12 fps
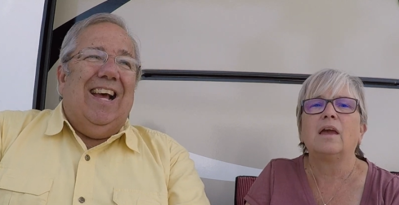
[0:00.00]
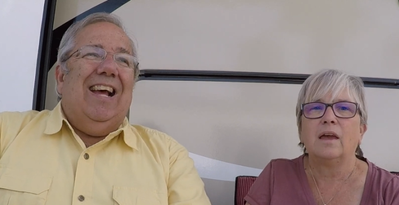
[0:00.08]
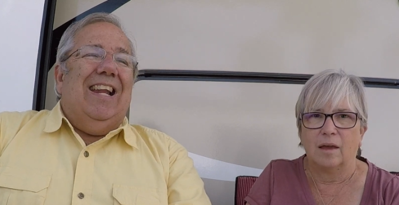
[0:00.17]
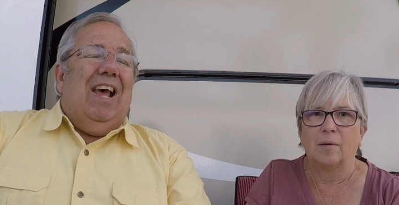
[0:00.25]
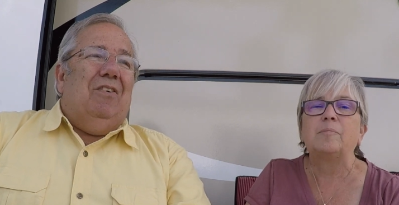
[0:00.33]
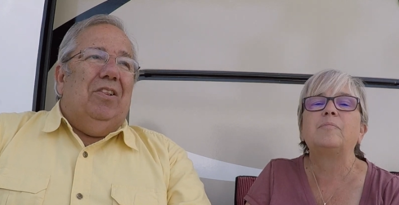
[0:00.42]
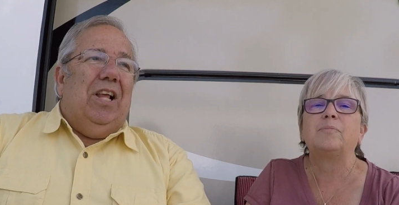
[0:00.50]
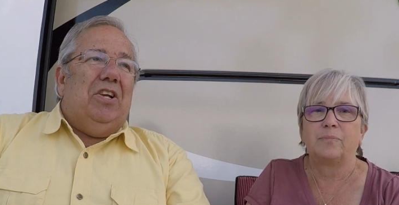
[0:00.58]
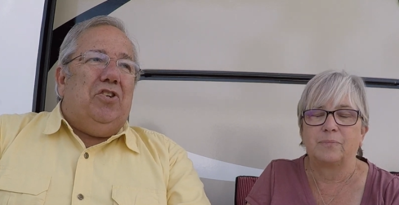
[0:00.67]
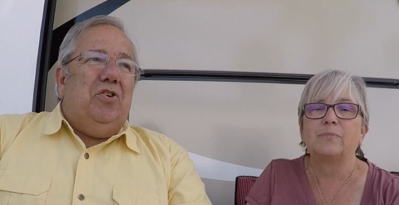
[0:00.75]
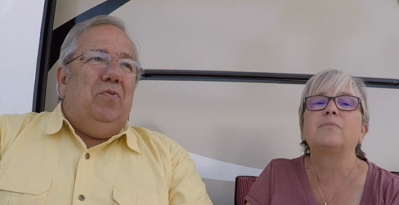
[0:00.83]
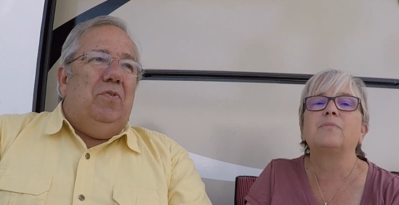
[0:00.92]
Speaker 1: now,
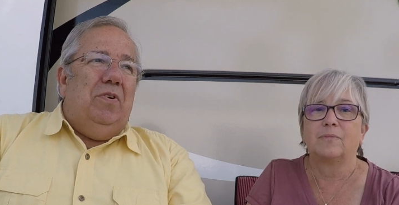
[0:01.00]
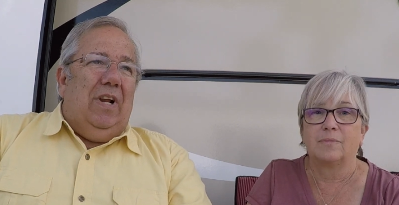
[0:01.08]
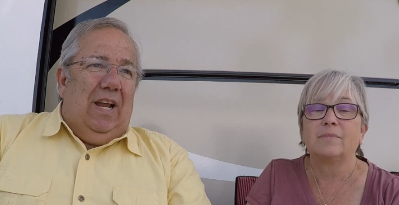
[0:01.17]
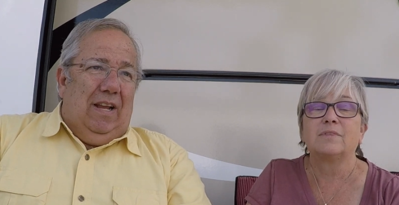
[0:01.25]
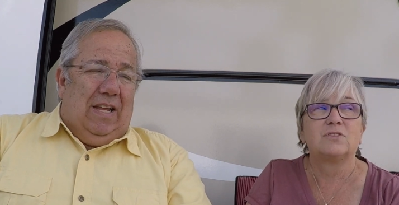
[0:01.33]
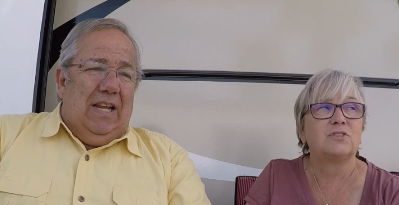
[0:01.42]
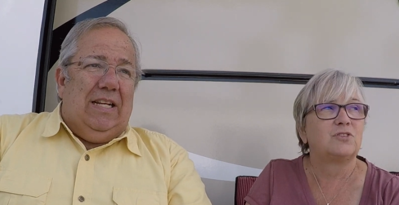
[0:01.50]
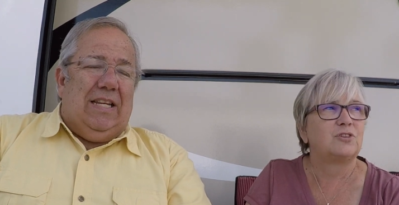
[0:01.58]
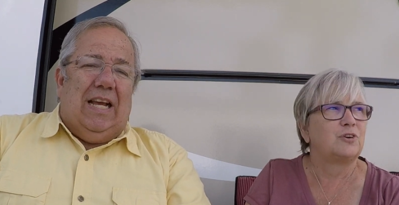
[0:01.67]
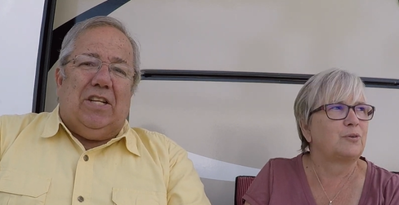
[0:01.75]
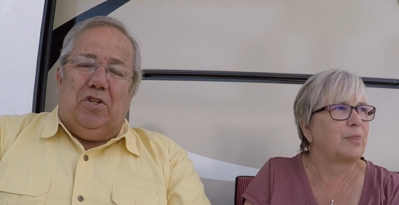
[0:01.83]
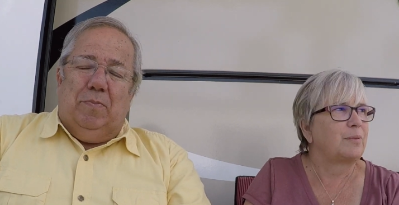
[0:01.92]
unless you can
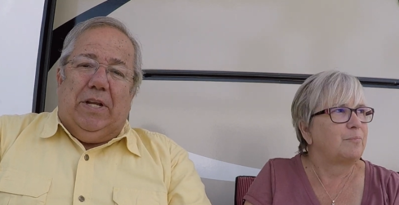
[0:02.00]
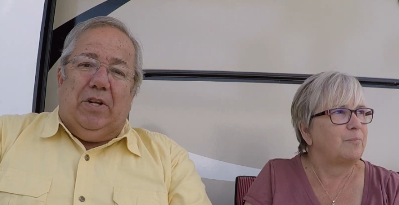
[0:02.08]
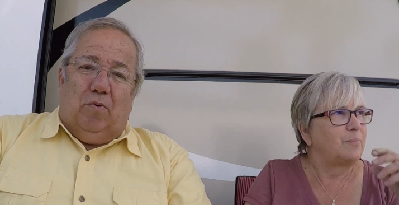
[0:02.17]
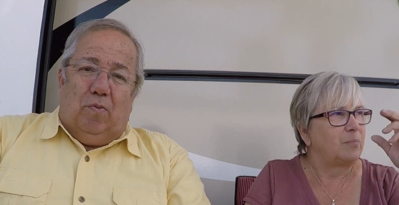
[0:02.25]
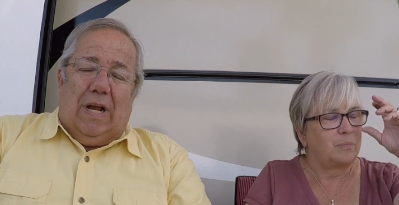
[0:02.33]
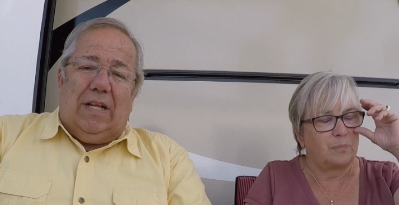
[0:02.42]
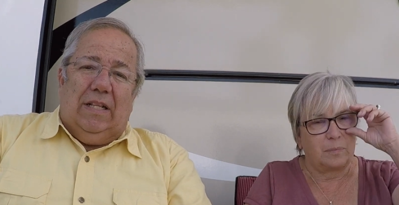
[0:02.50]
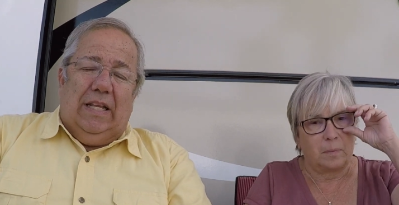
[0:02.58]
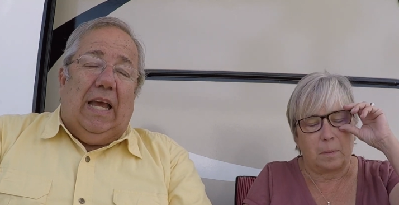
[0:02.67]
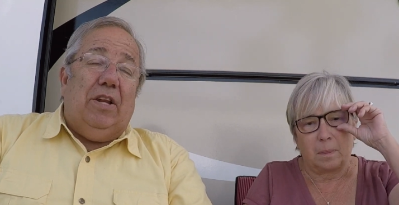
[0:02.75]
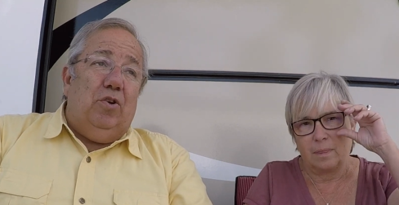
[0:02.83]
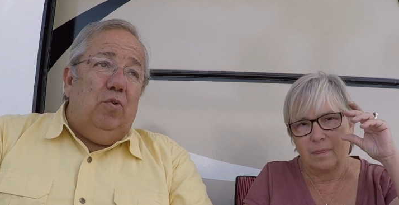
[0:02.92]
text me
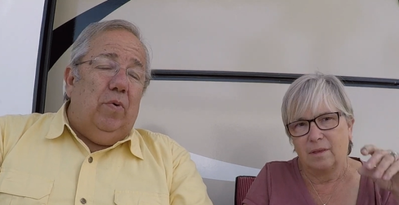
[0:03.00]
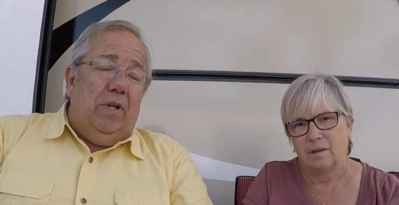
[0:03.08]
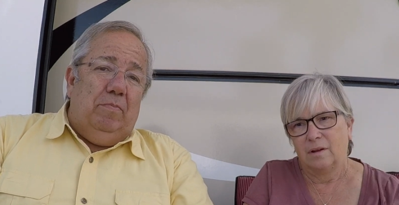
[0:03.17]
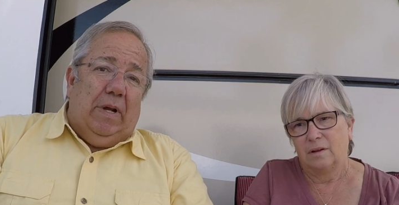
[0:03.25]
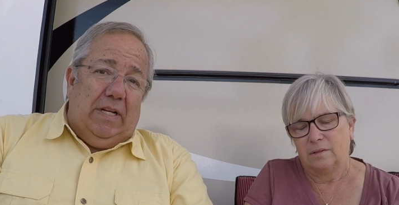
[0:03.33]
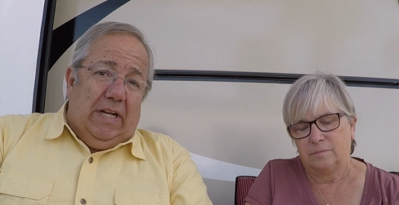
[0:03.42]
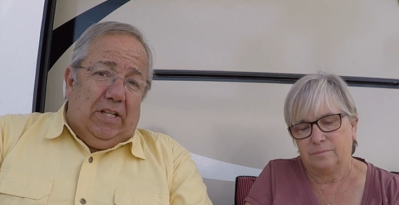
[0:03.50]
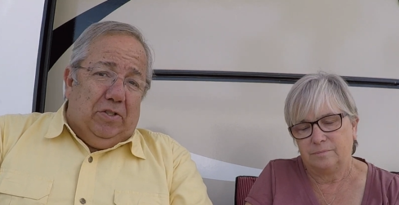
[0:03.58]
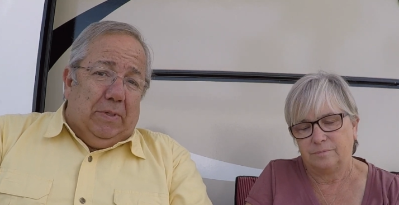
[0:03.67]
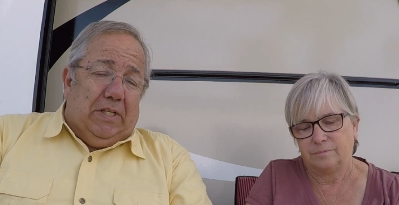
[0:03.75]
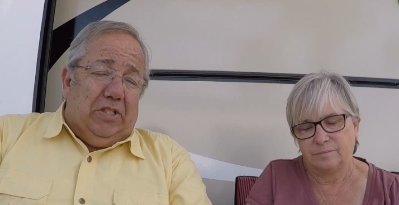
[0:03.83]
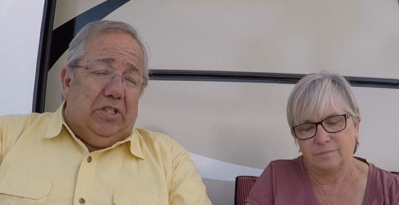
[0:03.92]
directly, I do read my text
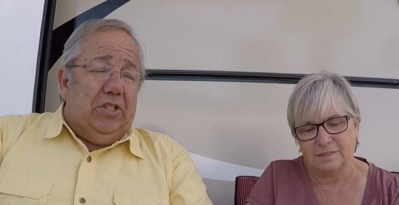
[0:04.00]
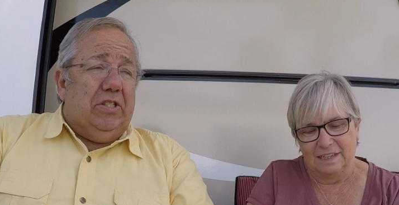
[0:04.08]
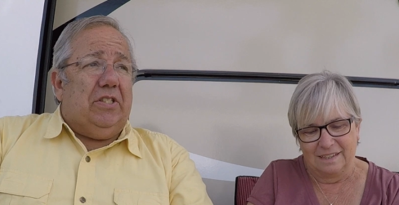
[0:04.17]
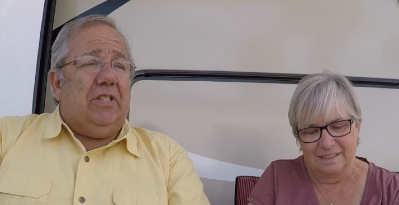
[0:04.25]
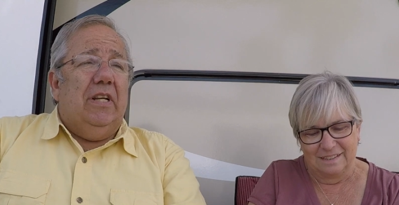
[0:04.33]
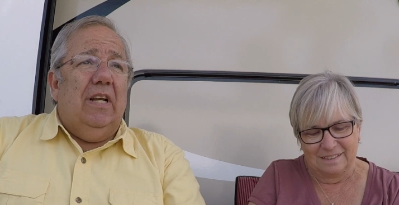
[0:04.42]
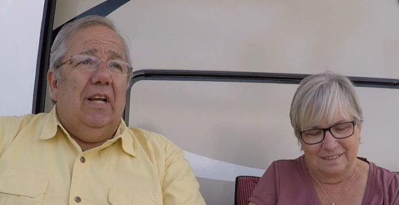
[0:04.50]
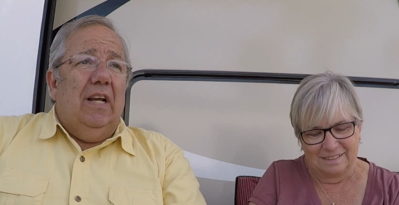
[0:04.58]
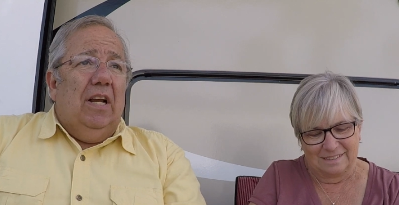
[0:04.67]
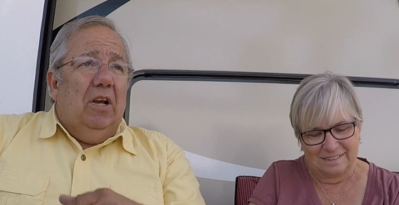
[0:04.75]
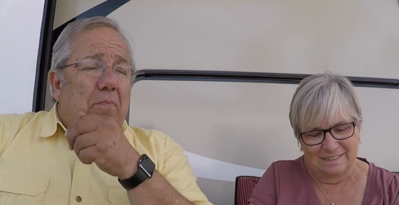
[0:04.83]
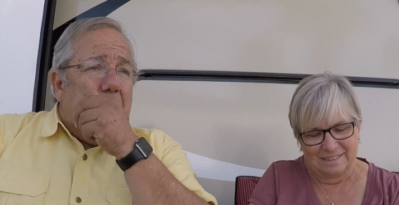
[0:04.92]
messages.
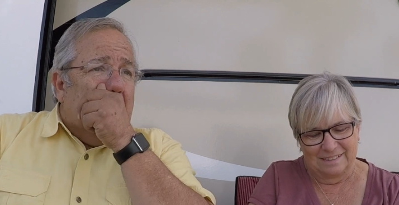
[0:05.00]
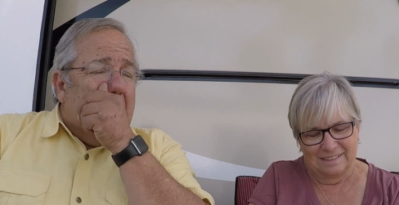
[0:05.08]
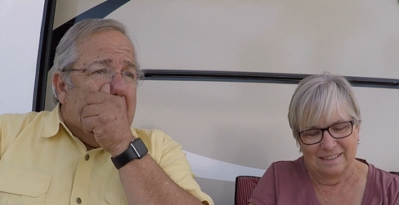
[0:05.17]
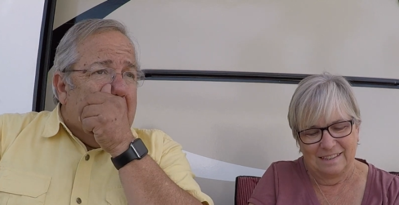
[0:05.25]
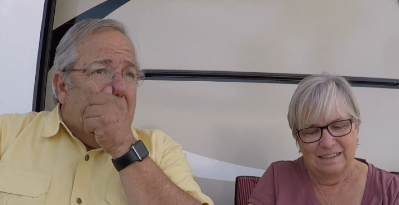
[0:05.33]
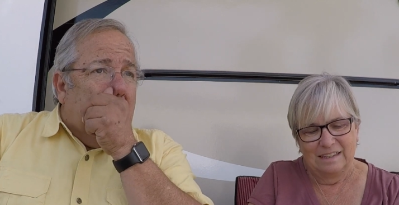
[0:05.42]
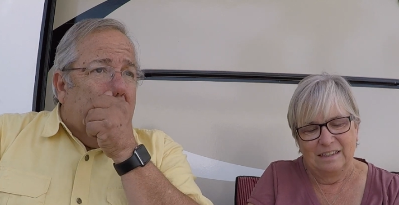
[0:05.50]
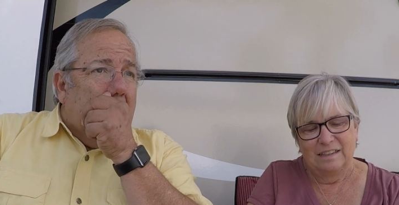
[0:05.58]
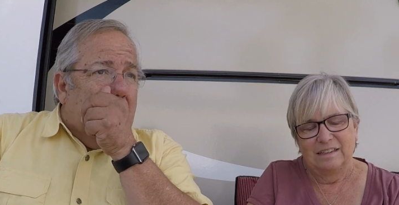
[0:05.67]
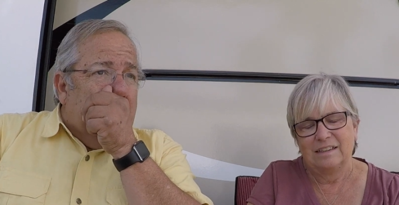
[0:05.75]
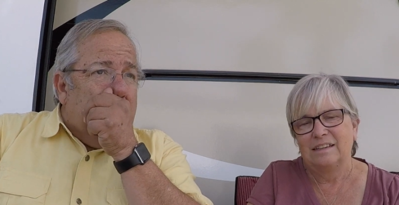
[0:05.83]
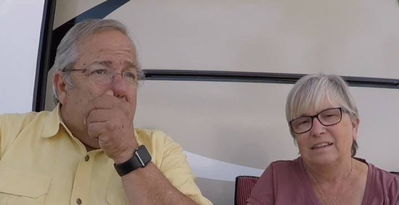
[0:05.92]
but I,
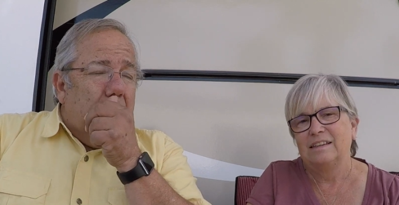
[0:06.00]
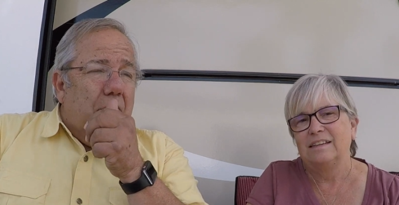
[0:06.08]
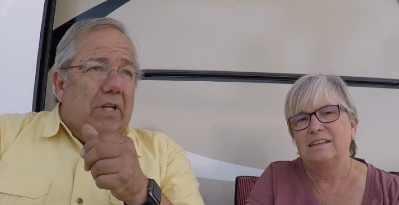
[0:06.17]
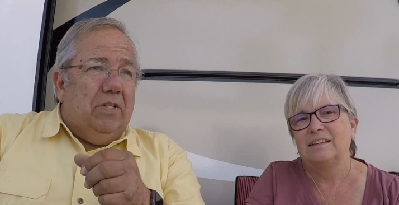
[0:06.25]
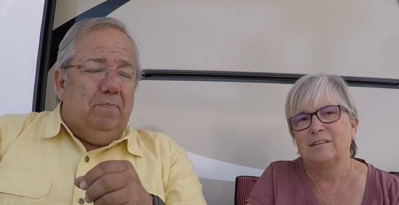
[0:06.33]
I, do, it's